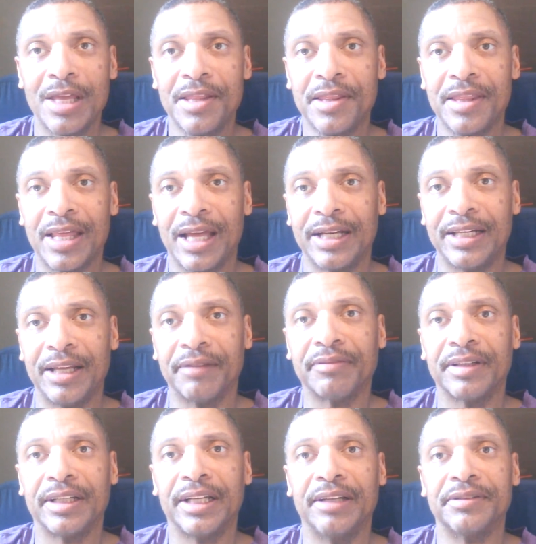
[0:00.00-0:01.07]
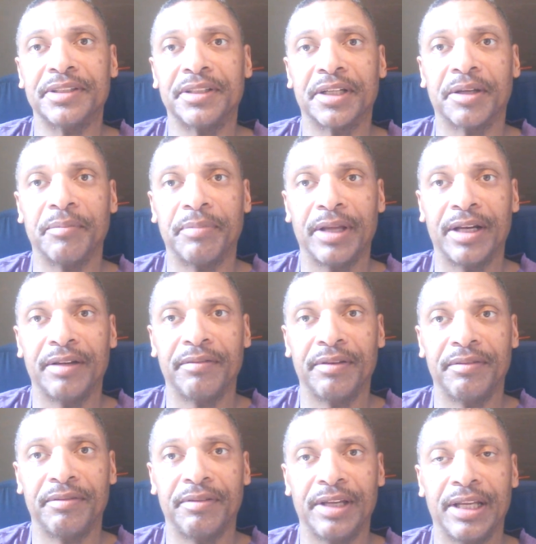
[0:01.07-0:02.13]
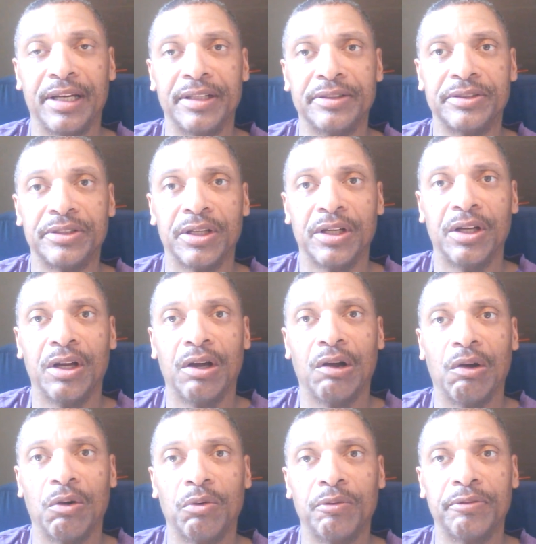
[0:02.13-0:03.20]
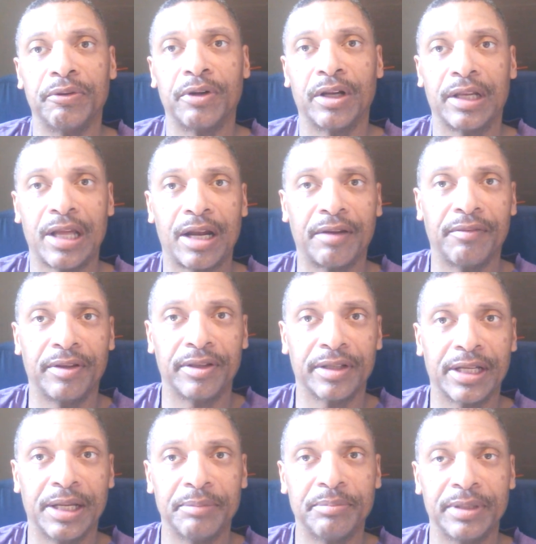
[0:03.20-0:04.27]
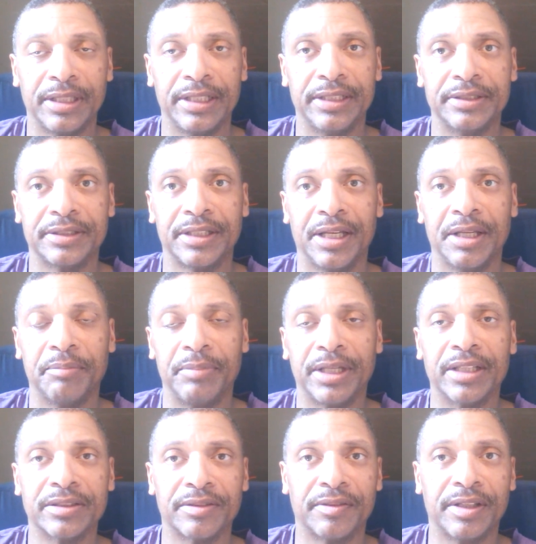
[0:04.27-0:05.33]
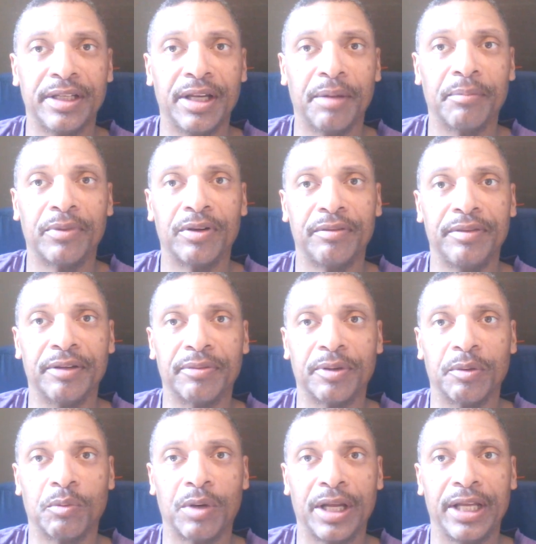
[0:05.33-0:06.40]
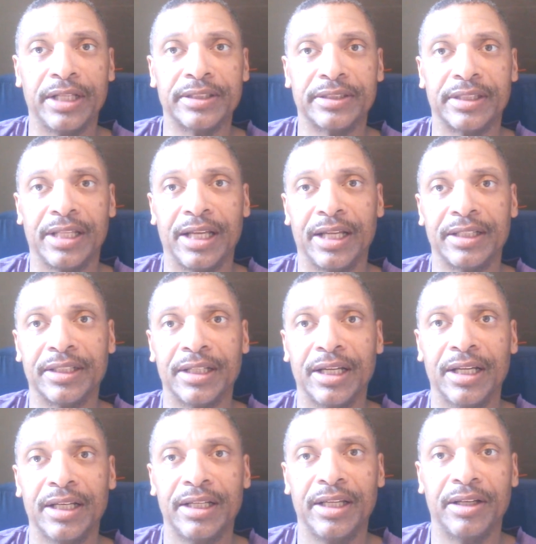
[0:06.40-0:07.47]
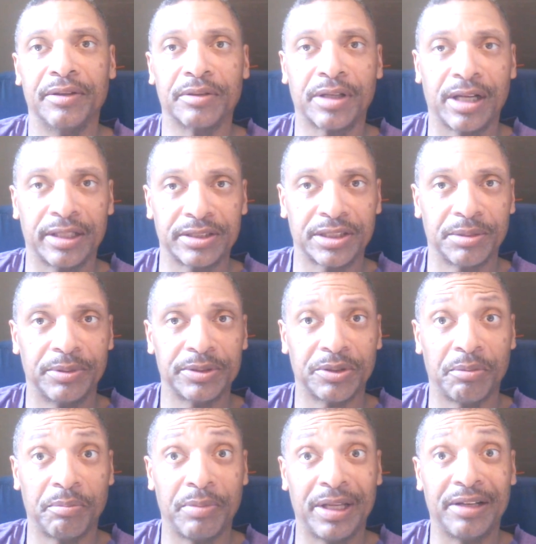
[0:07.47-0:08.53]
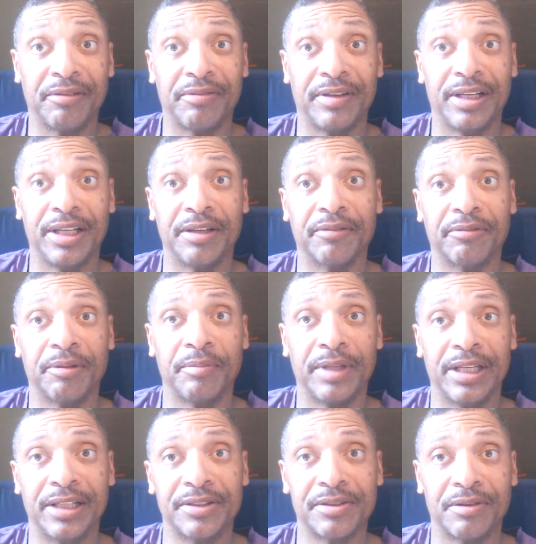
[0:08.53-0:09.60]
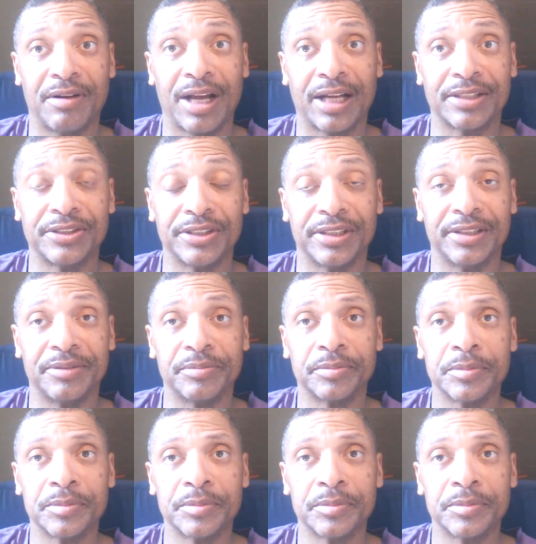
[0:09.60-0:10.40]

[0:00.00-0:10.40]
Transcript: that definitely gives it a competitive advantage over a lot of other companies because of the number of different ways that, you know, customers are benefiting from the interaction.